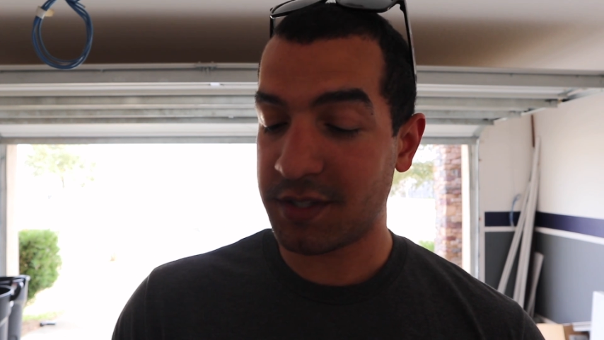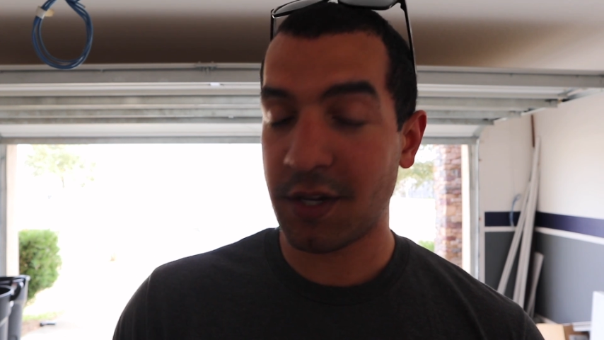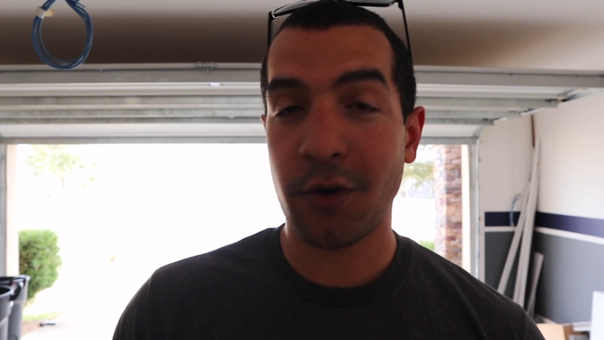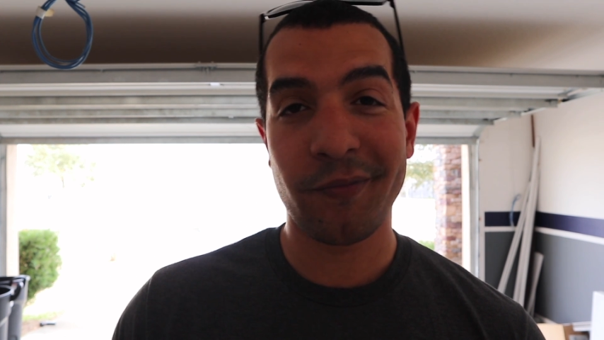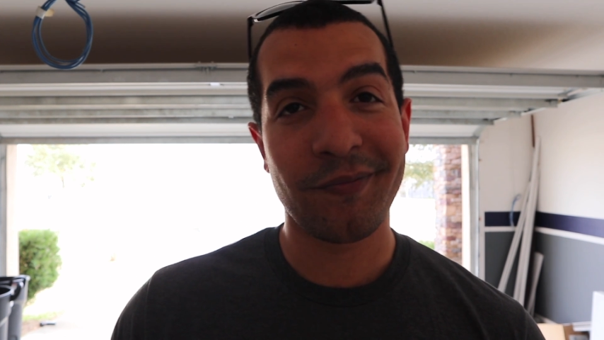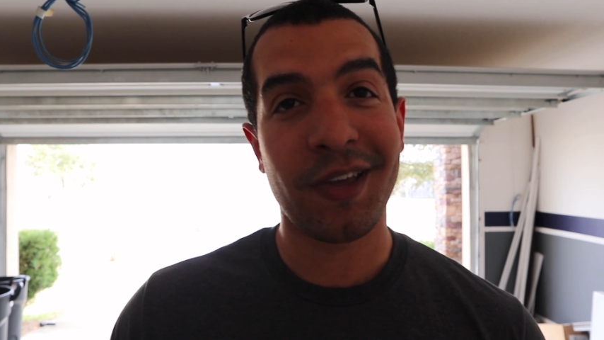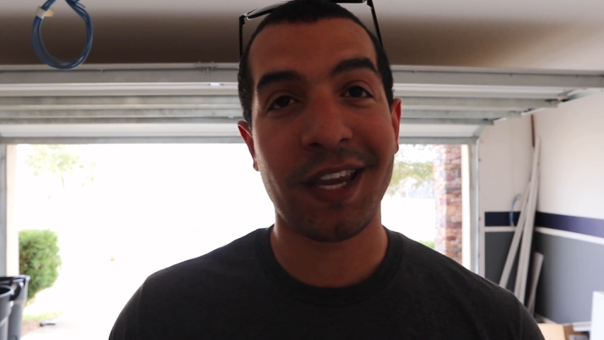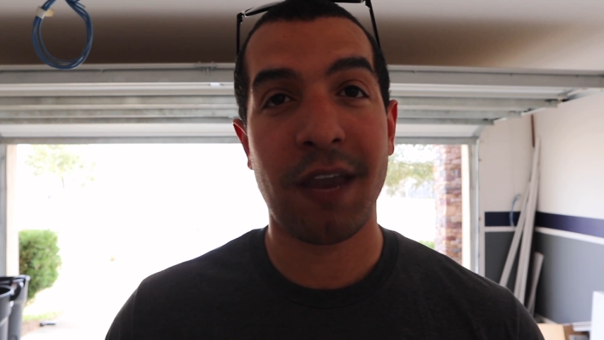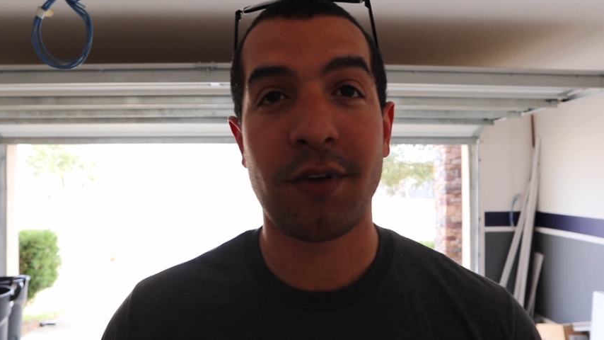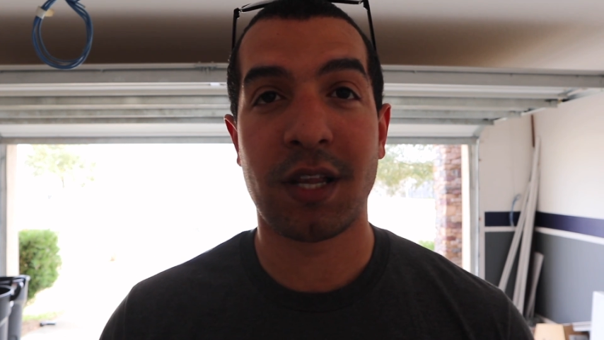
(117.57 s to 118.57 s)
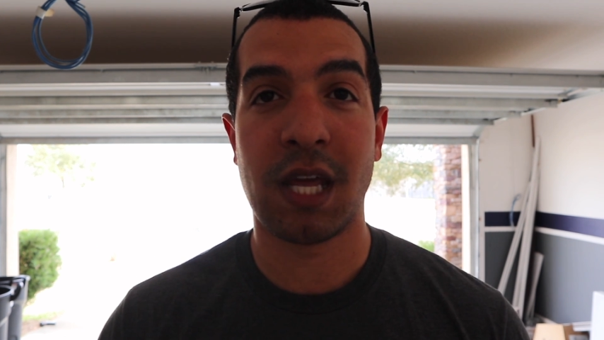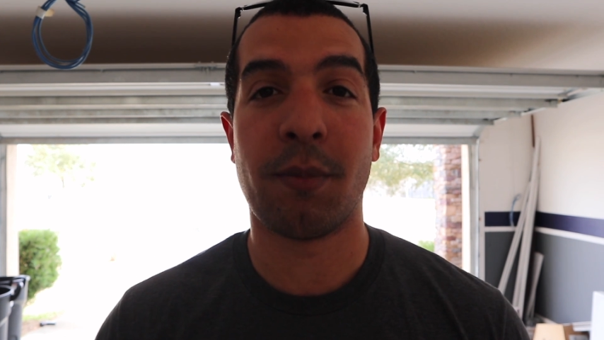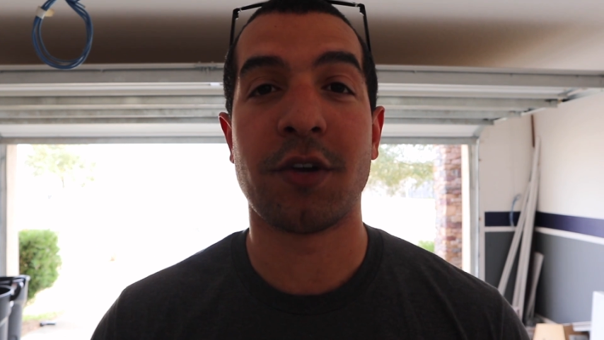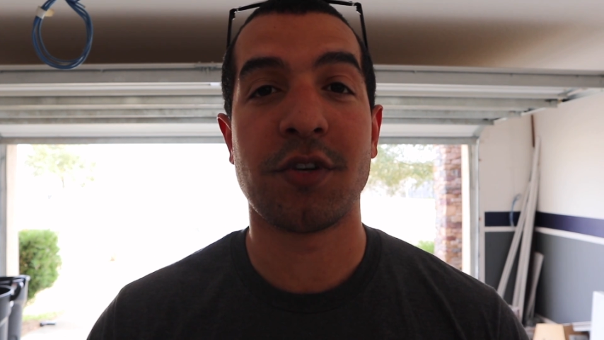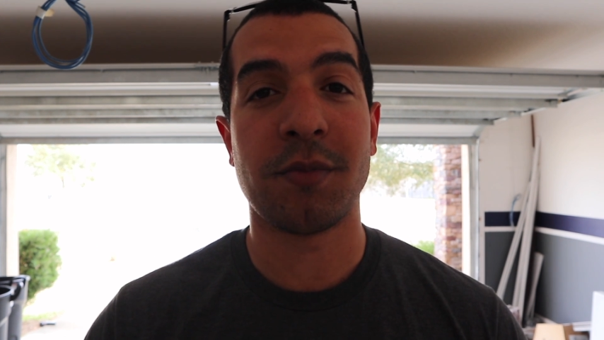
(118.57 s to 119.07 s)
So I gave it a clay
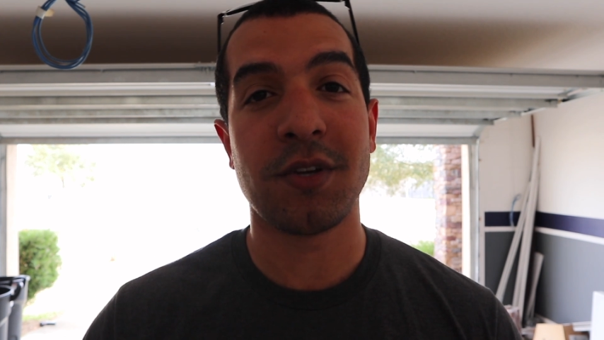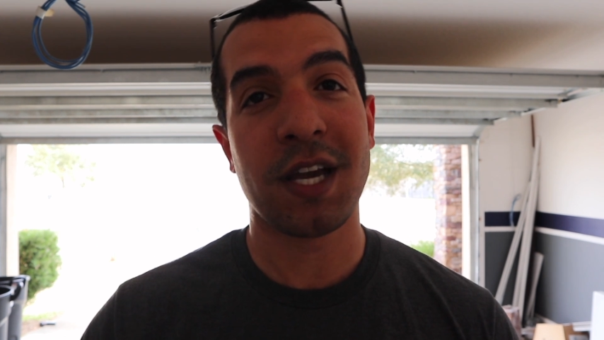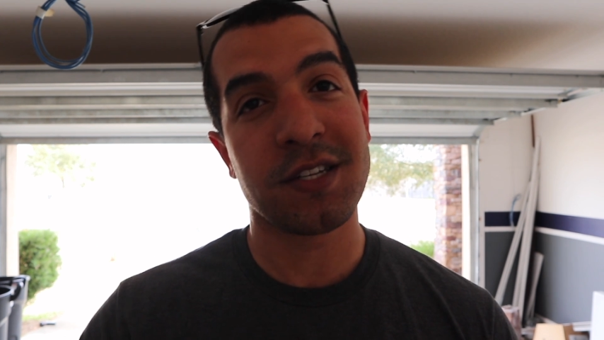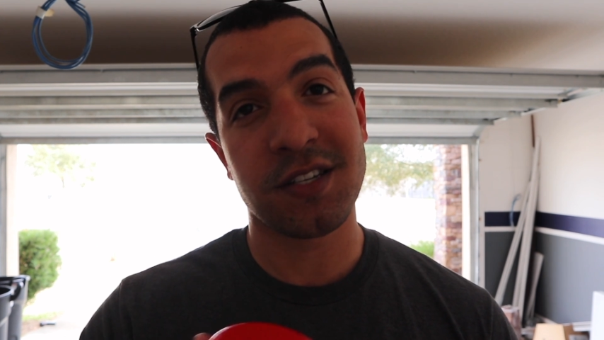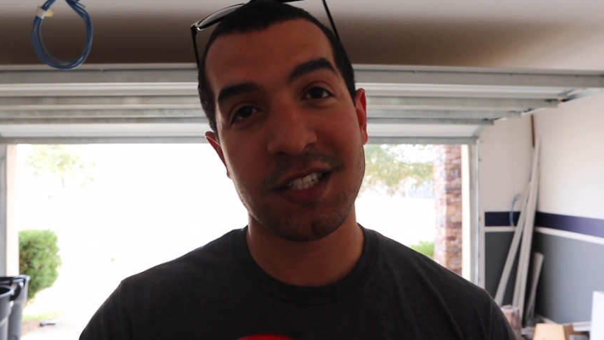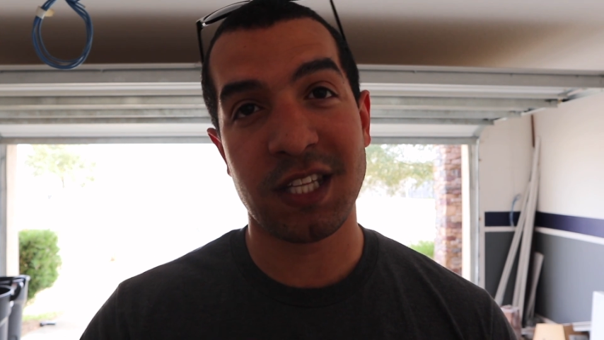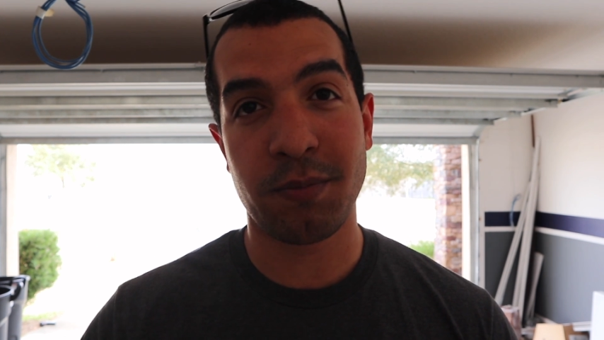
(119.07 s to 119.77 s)
bar treatment. You guys are gonna see the